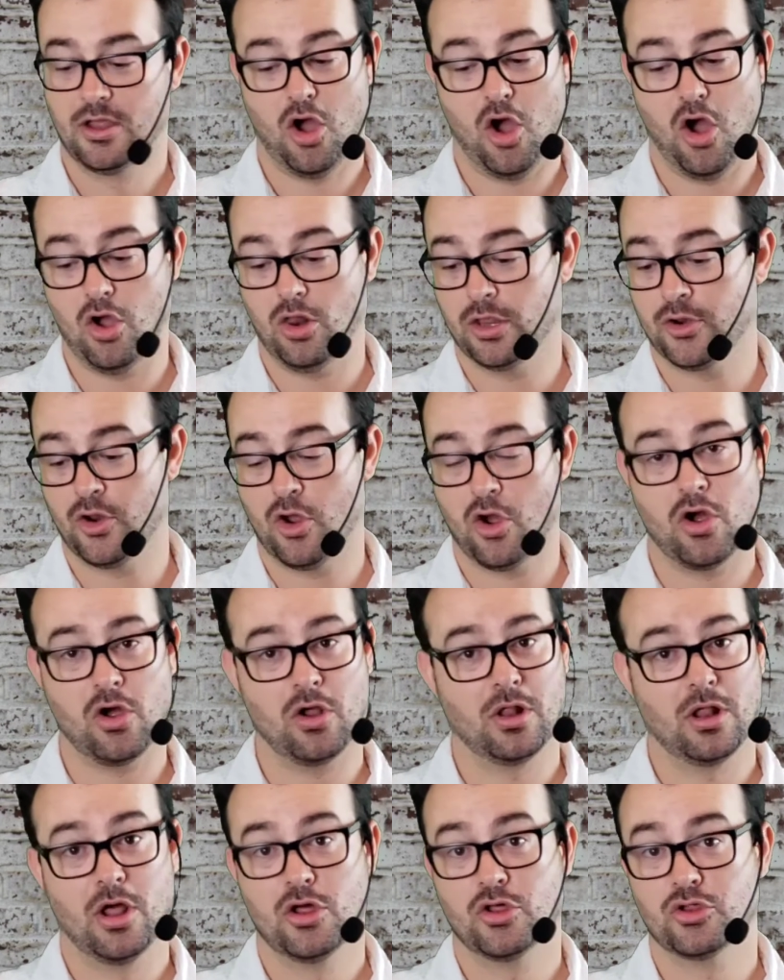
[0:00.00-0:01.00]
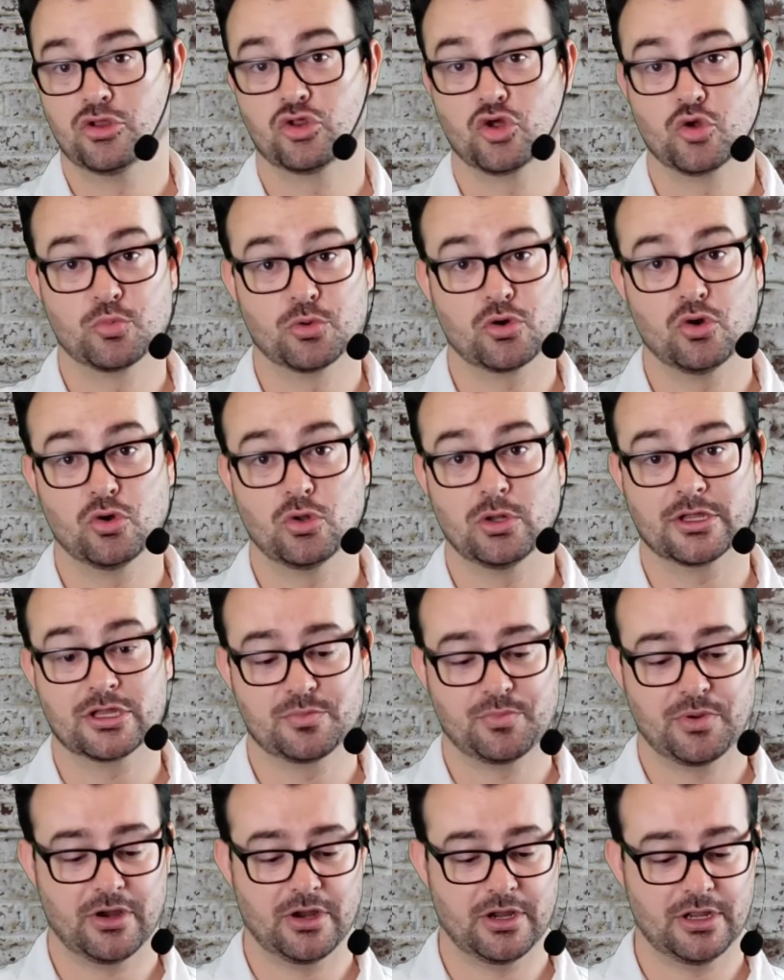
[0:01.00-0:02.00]
all in all, super cool
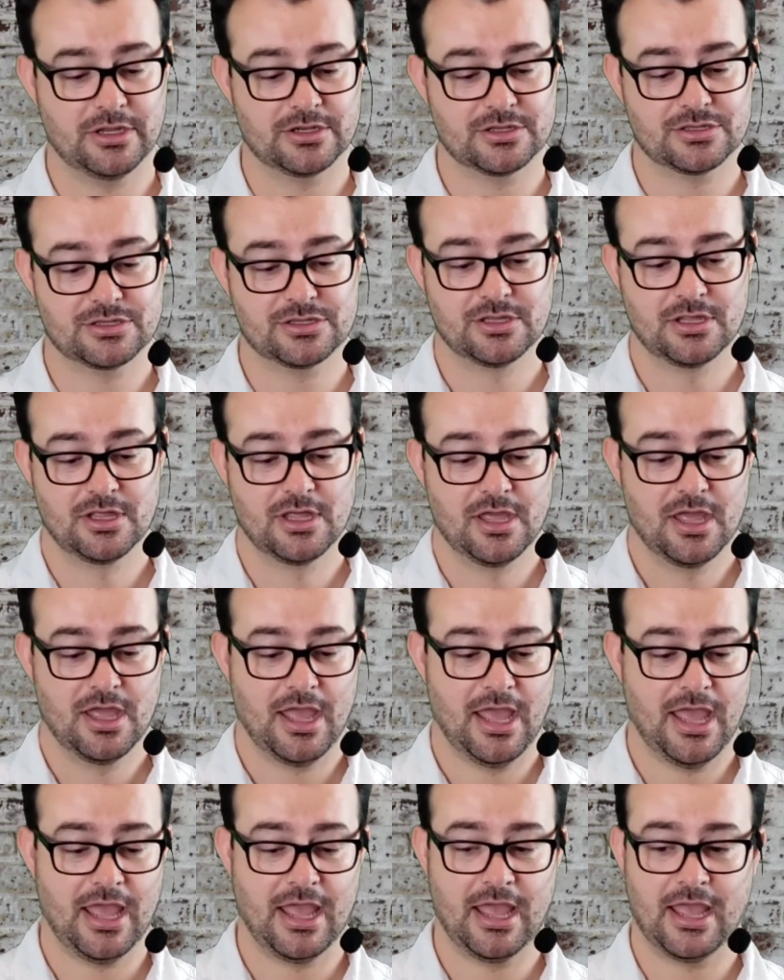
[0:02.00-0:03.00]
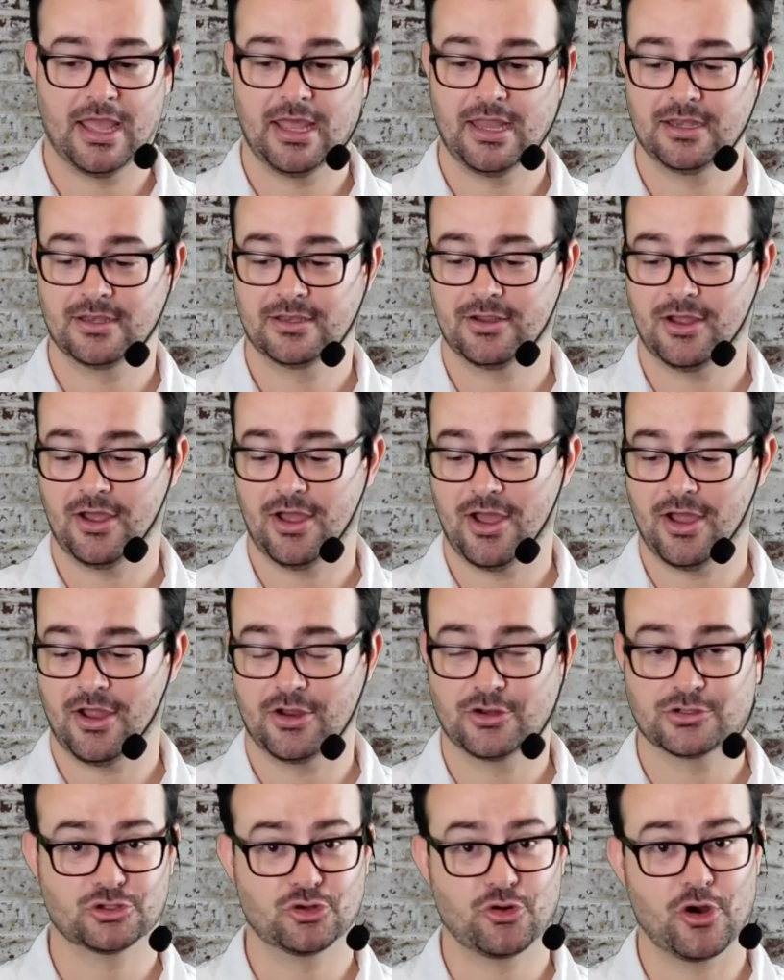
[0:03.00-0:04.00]
experience, and
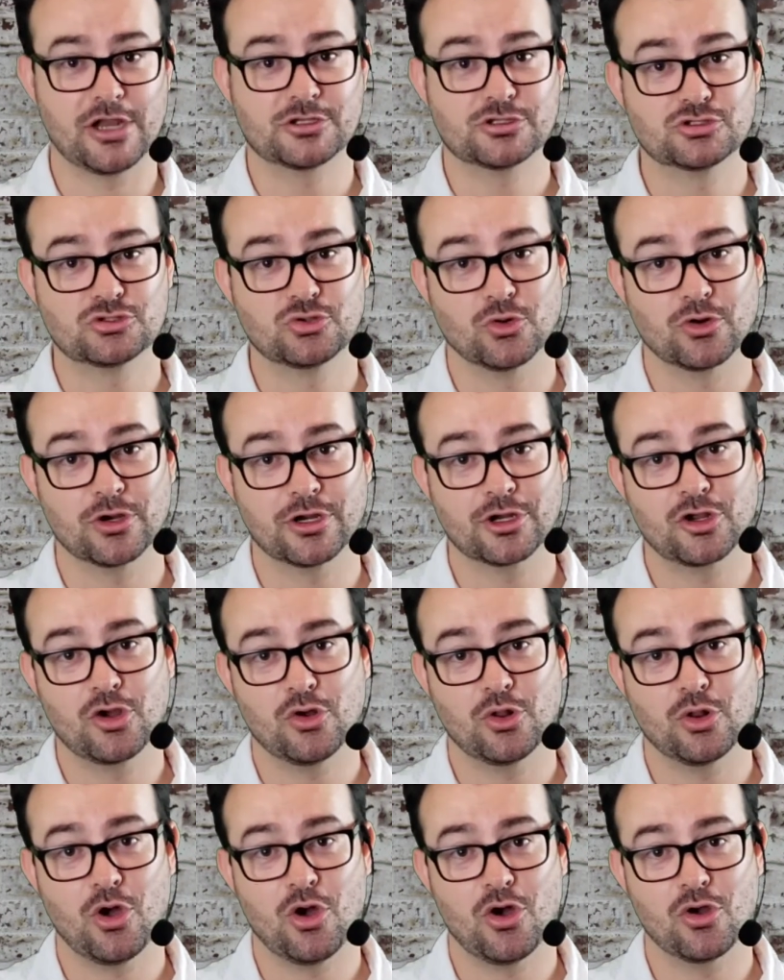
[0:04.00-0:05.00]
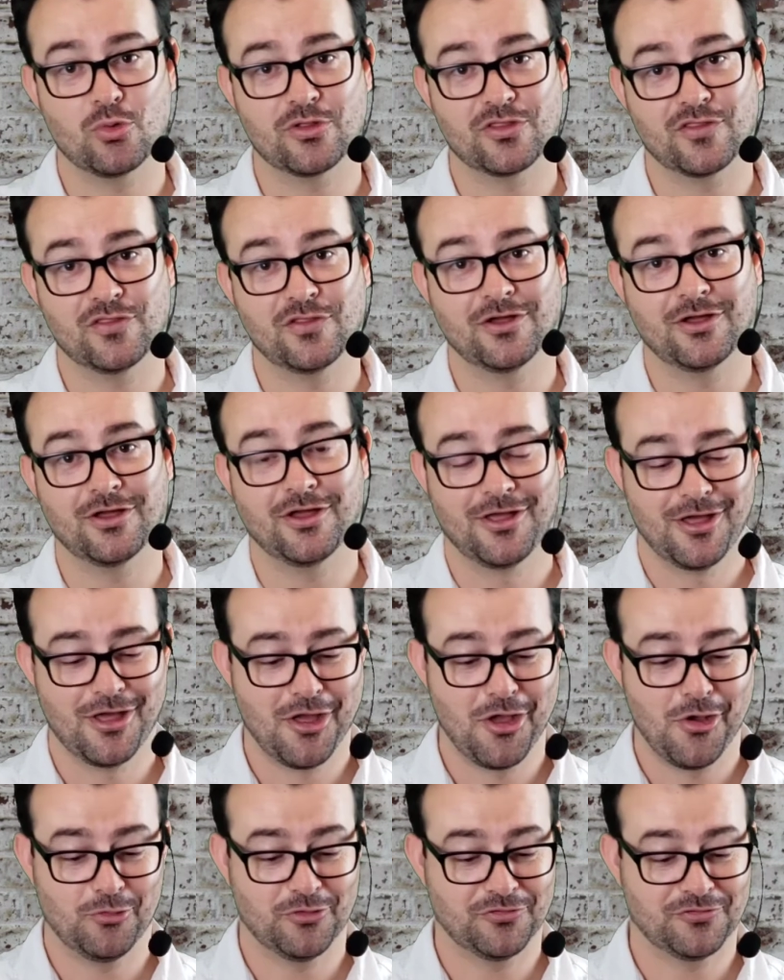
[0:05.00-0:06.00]
it's a great story to go along with
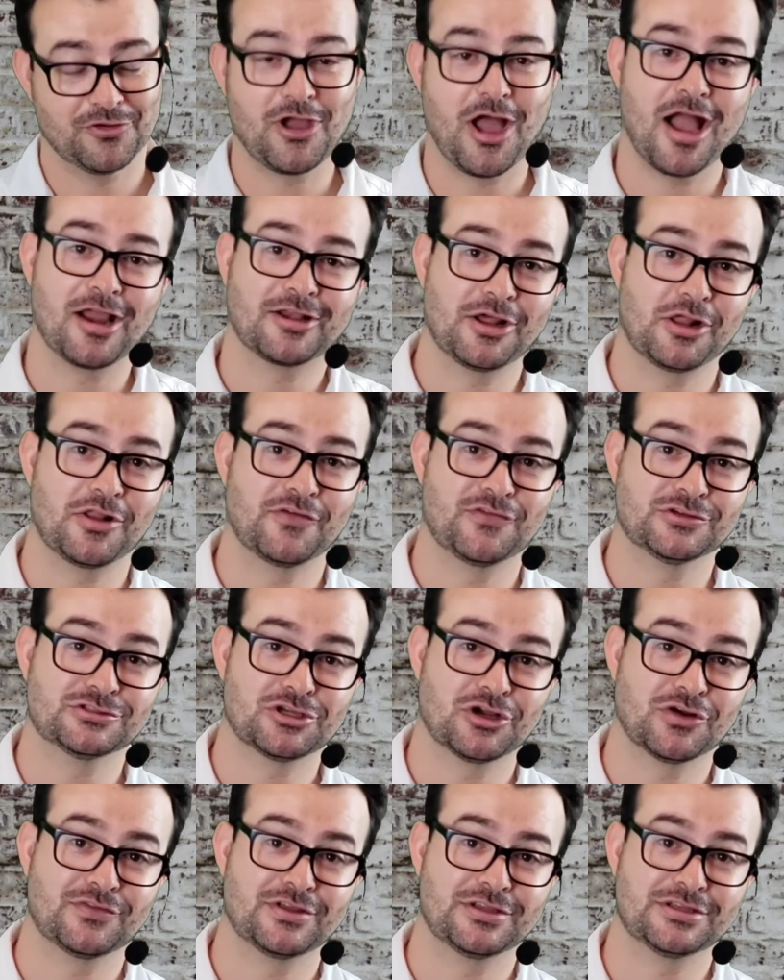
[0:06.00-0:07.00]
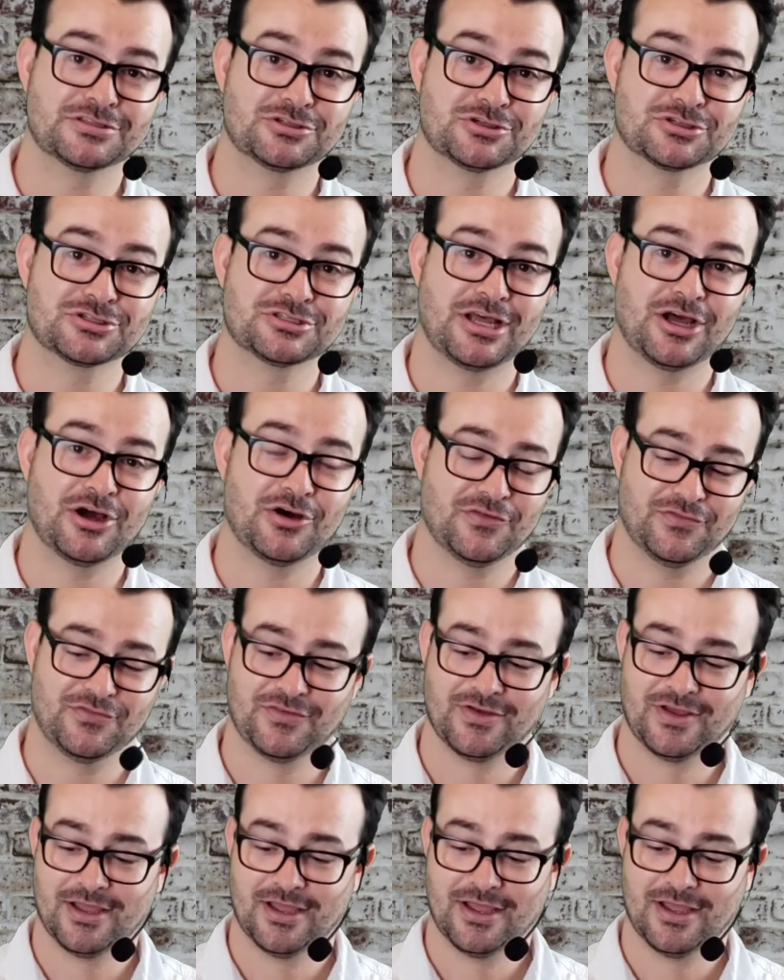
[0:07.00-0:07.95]
the cocktail if you serve these yourself.